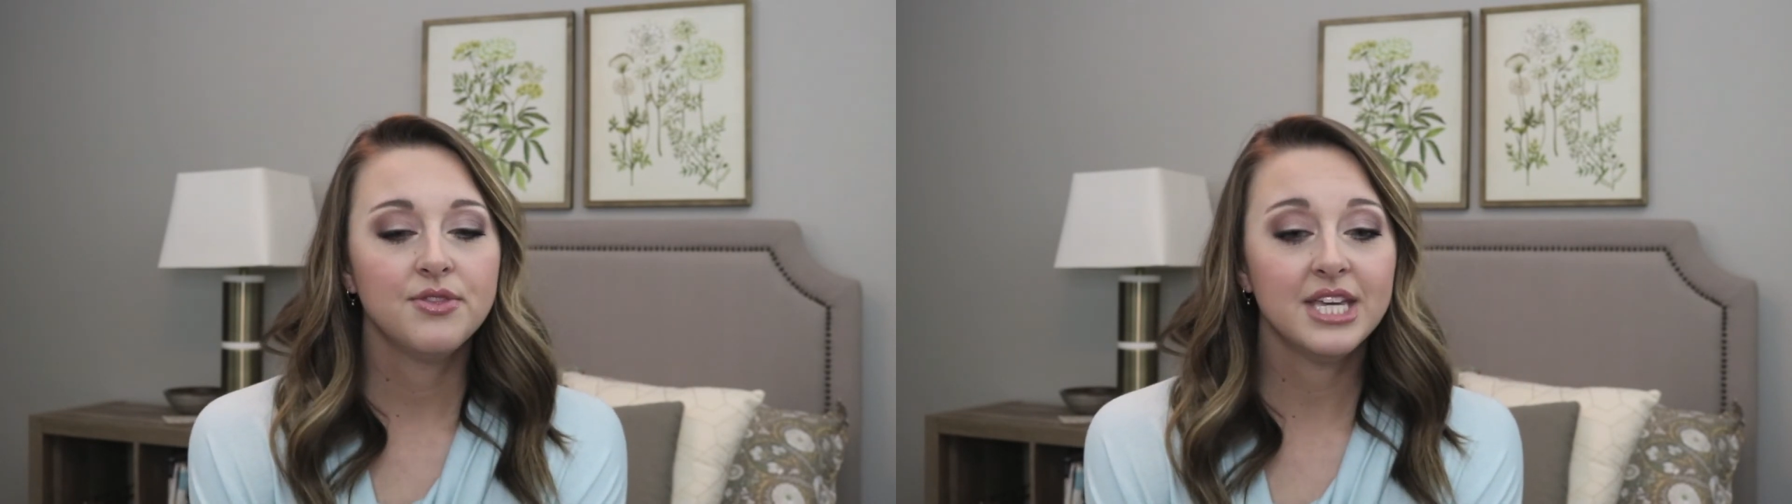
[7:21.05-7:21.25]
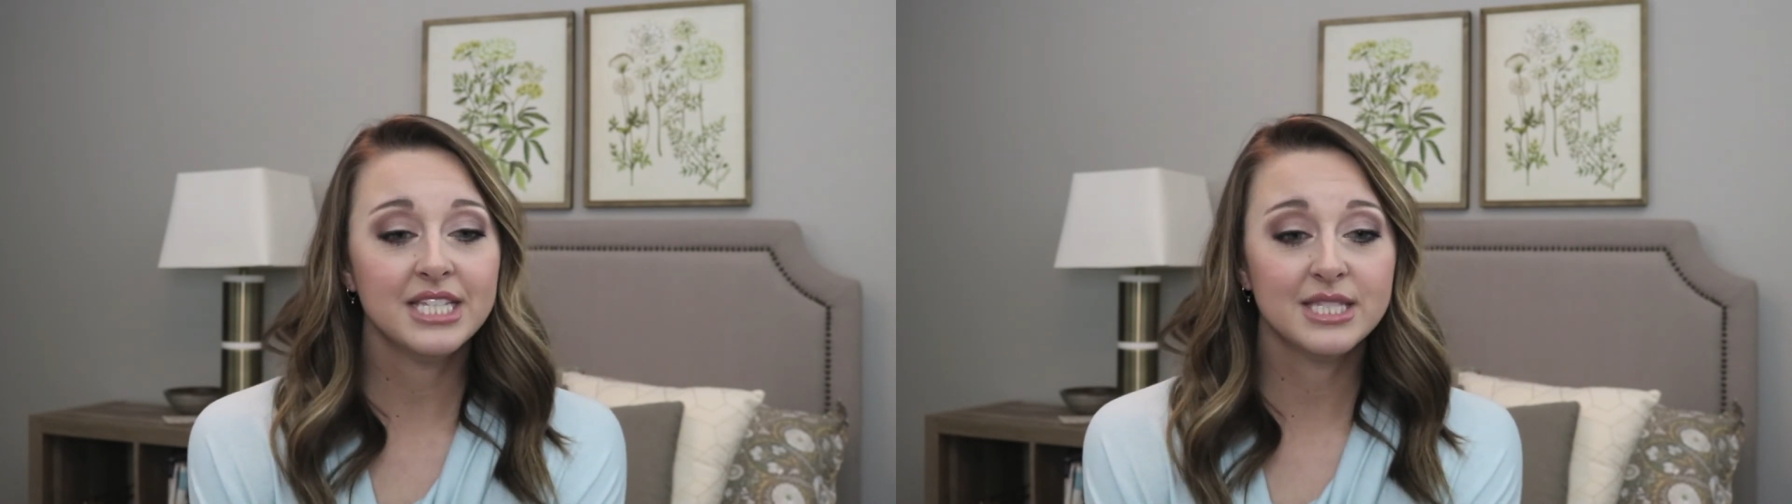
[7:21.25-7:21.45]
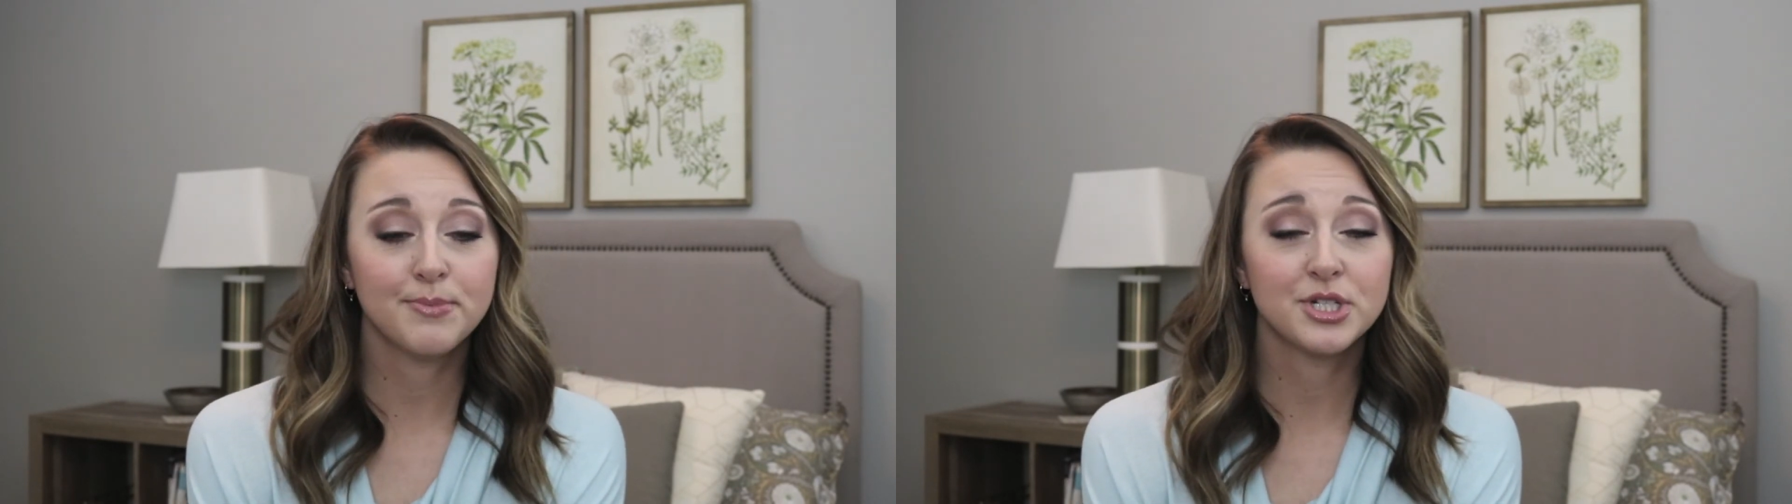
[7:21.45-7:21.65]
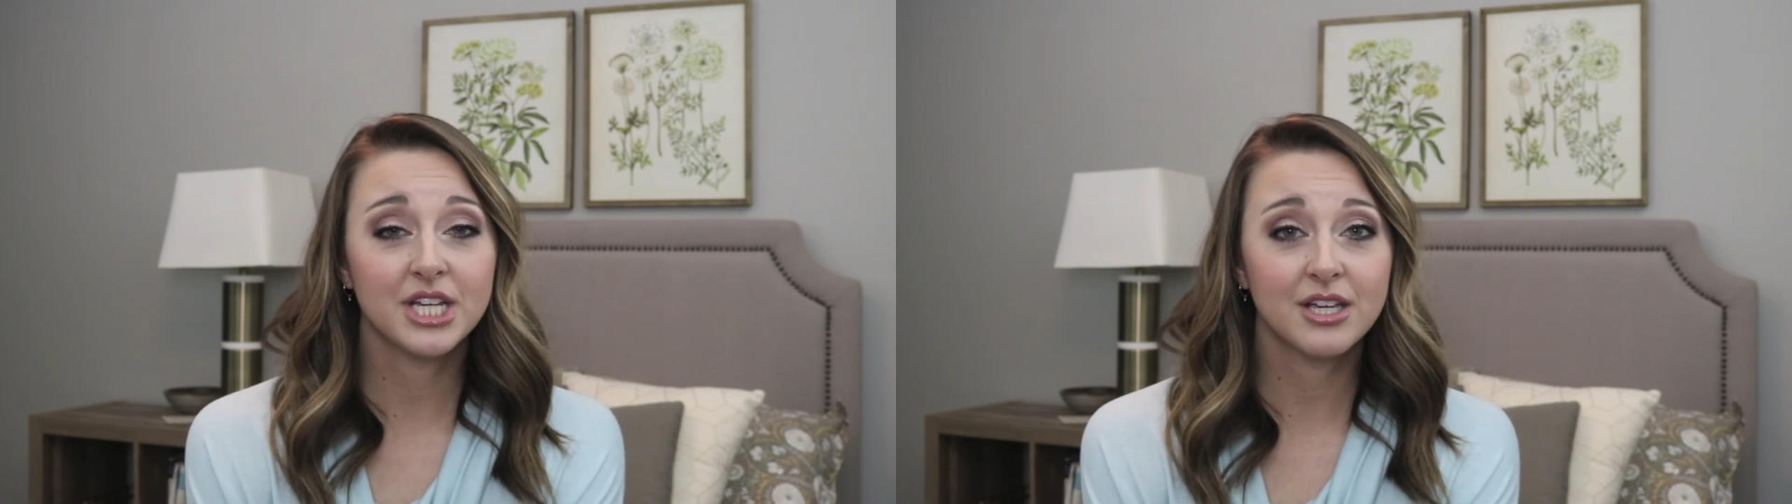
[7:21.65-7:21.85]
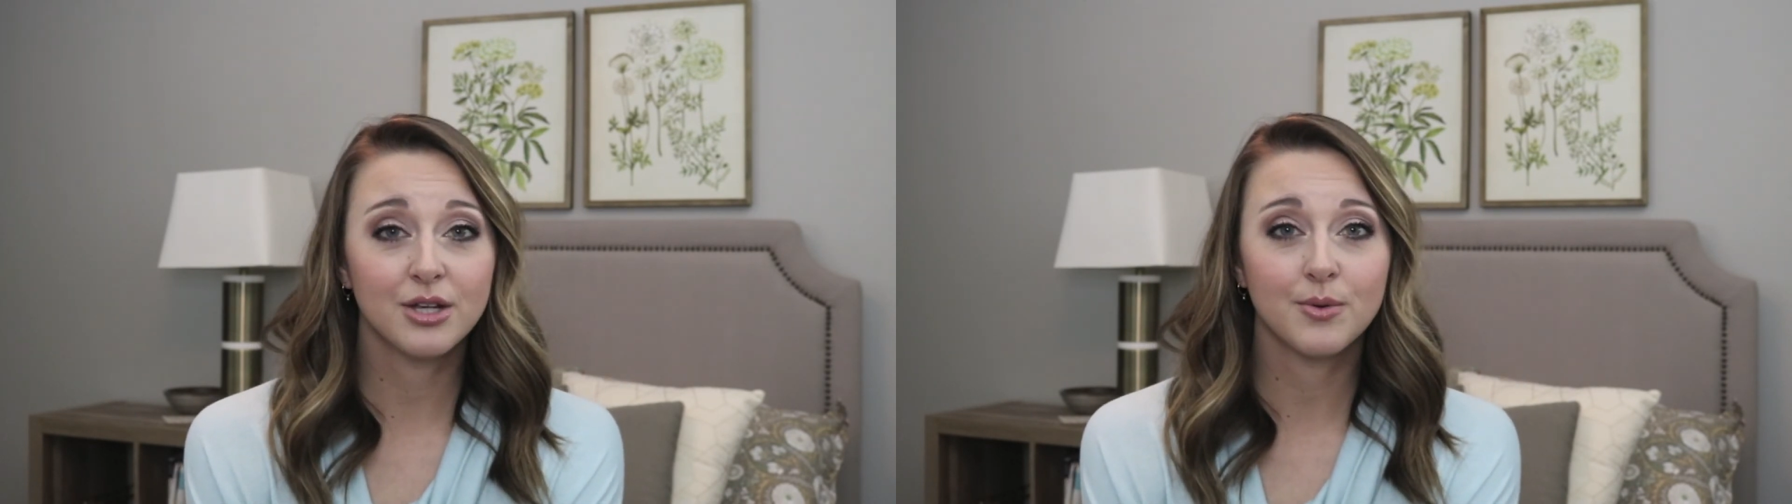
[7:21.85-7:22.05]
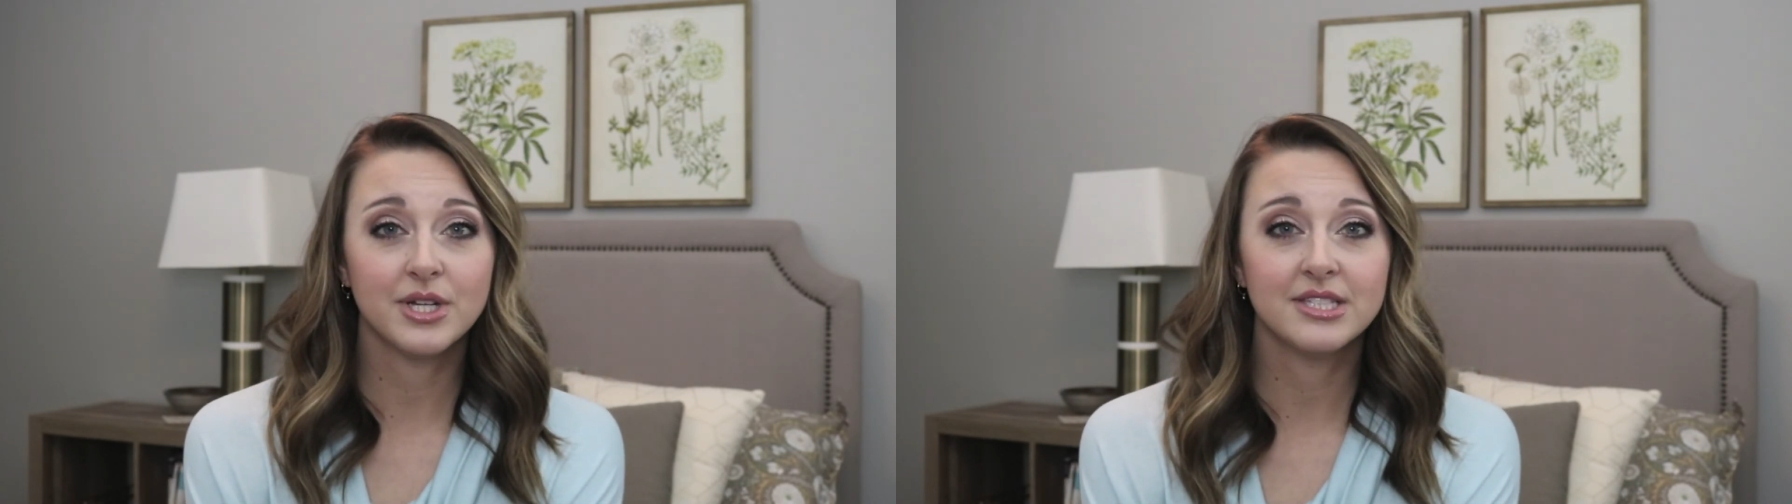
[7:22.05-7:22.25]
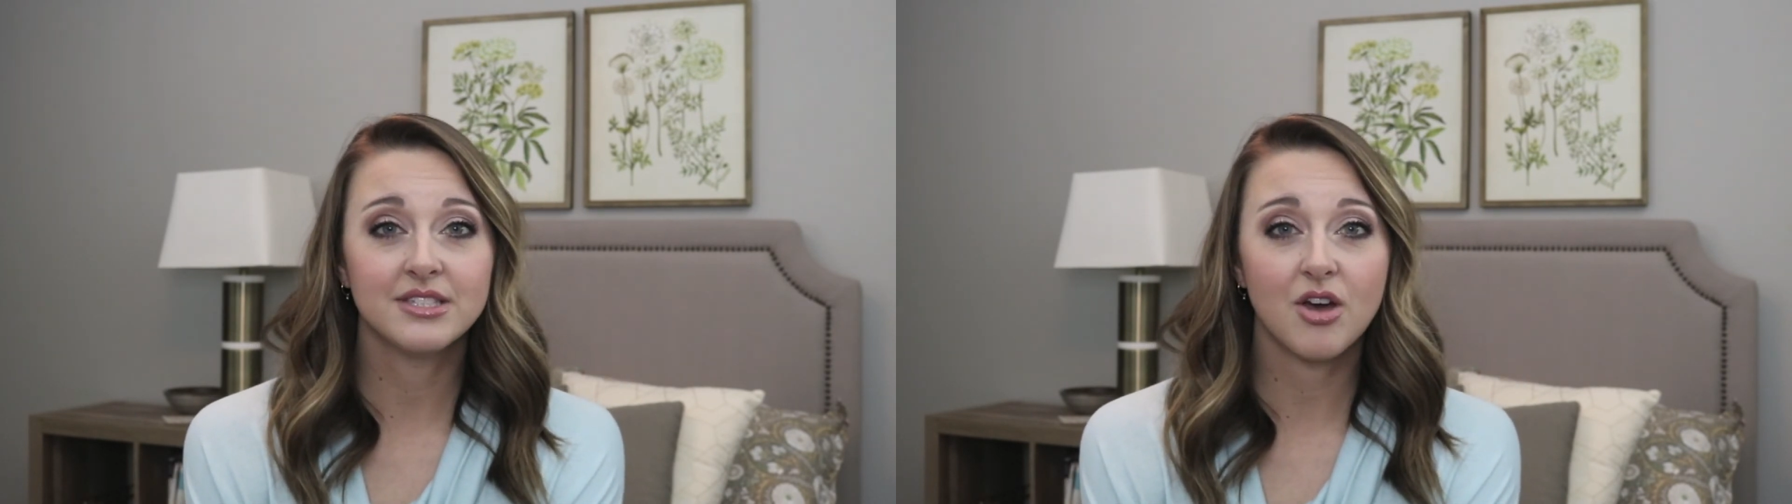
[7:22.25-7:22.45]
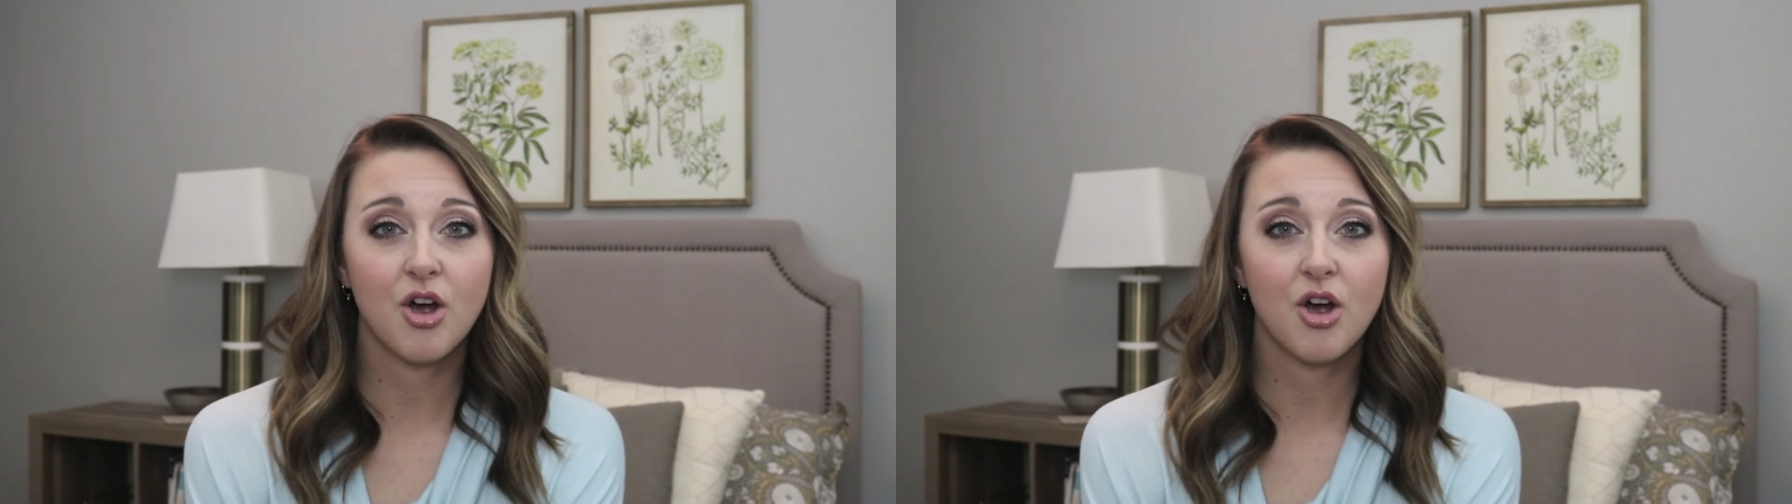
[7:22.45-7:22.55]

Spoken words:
these particular ones